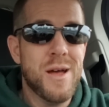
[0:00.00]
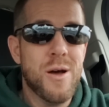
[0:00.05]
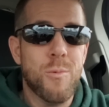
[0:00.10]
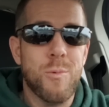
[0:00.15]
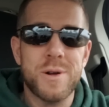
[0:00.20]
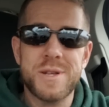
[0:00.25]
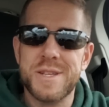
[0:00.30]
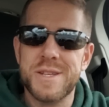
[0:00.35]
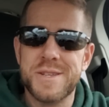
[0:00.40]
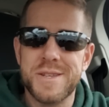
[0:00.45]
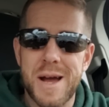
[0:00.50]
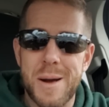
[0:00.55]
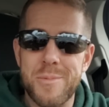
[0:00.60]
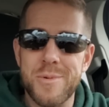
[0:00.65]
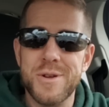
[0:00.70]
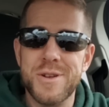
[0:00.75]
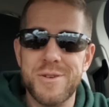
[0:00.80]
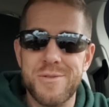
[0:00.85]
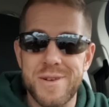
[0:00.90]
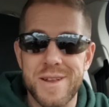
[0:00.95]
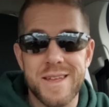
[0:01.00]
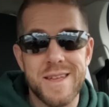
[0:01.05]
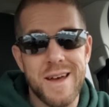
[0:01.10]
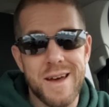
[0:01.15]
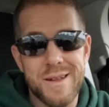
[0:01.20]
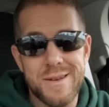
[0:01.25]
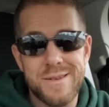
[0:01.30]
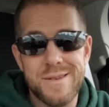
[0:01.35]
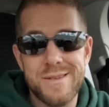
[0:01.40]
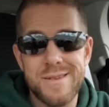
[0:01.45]
What's to stop her from doing it
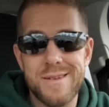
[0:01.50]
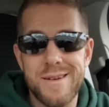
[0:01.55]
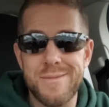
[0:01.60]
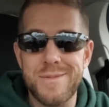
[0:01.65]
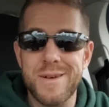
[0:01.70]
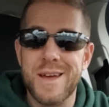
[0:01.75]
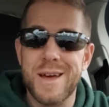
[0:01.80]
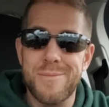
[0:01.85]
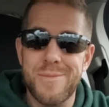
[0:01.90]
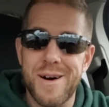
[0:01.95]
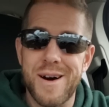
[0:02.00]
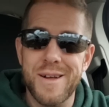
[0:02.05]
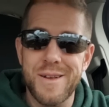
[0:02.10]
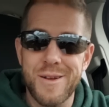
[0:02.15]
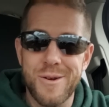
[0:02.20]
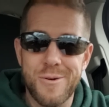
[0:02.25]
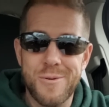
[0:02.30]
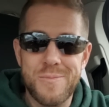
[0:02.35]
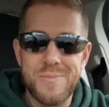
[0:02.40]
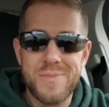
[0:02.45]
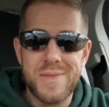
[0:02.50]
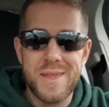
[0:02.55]
again? I mean, come on here.